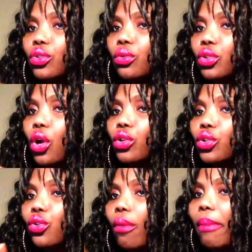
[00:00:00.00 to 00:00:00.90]
talk to
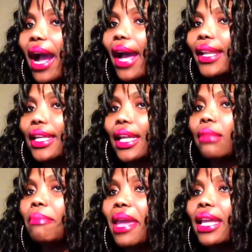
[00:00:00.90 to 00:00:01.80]
your body
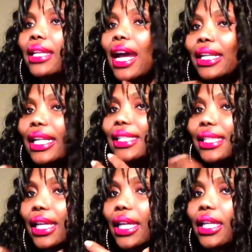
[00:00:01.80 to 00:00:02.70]
and make it
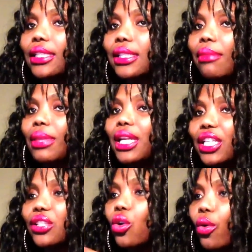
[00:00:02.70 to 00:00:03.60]
understand something
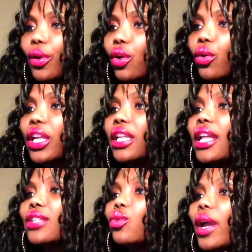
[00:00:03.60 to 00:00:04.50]
is going on. And
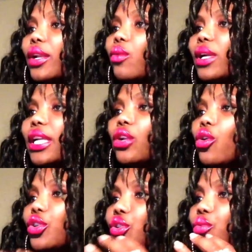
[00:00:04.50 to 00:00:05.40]
that's why I don't want to
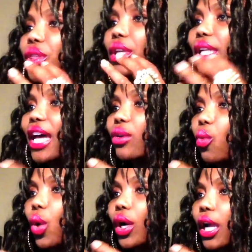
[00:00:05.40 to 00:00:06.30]
load you with a lot of
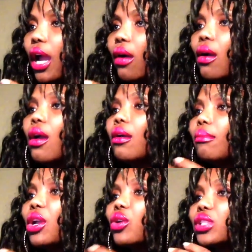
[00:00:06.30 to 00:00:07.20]
workout,
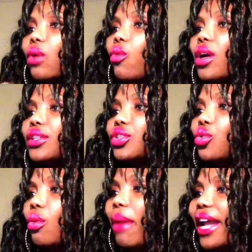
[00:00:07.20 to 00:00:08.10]
because I want
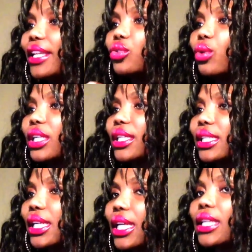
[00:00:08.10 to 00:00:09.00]
your body to
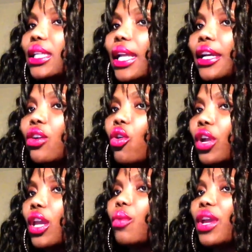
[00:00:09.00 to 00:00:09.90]
understand, like,
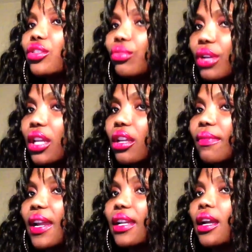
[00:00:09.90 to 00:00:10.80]
okay, we are training
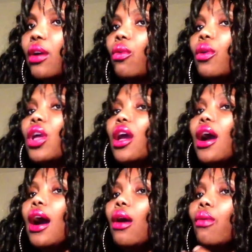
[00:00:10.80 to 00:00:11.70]
right now.
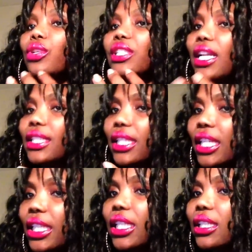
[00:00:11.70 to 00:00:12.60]
We start
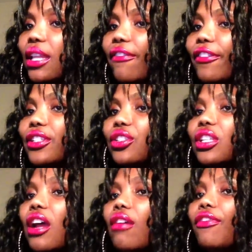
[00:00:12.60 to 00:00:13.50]
eating different
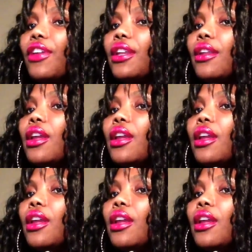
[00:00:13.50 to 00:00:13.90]
stuff and